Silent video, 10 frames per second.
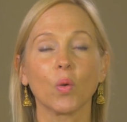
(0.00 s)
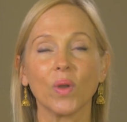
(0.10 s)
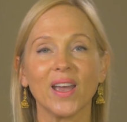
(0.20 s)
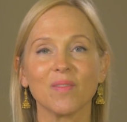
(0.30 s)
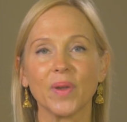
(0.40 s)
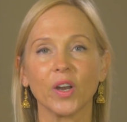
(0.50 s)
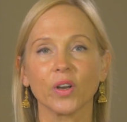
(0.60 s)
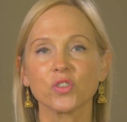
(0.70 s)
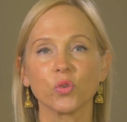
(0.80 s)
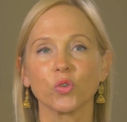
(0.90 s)
And we have
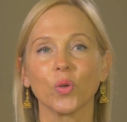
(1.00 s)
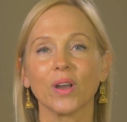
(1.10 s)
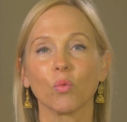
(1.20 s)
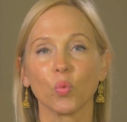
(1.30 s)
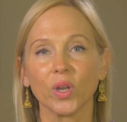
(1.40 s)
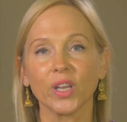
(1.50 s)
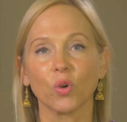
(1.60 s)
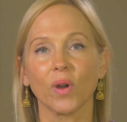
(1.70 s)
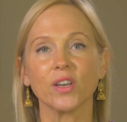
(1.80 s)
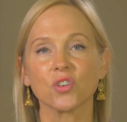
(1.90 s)
parents who are doing a
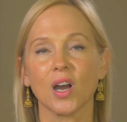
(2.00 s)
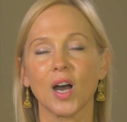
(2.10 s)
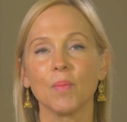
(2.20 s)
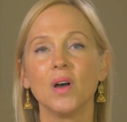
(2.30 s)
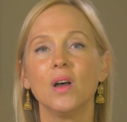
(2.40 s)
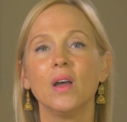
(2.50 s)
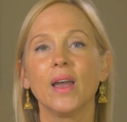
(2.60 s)
really great job